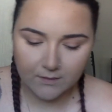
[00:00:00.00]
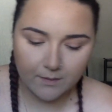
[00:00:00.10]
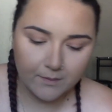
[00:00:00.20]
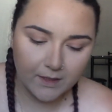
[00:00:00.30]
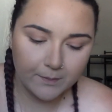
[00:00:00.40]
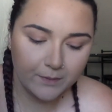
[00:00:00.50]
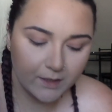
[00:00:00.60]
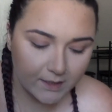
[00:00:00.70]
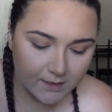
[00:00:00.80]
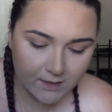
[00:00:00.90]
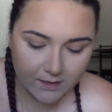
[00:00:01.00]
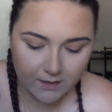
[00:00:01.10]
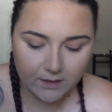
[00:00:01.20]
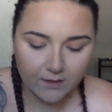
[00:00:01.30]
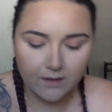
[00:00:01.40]
I'm gonna put
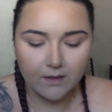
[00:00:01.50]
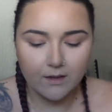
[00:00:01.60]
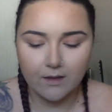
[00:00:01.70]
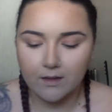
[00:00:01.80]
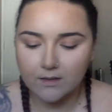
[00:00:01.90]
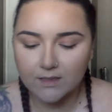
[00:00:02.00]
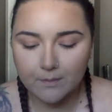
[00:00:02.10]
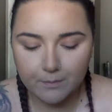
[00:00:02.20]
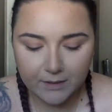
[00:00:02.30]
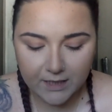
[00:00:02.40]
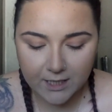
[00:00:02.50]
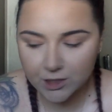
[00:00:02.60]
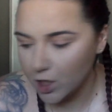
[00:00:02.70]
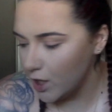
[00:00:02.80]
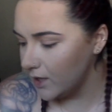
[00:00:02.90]
some blush
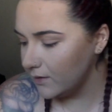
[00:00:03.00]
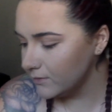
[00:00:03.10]
on.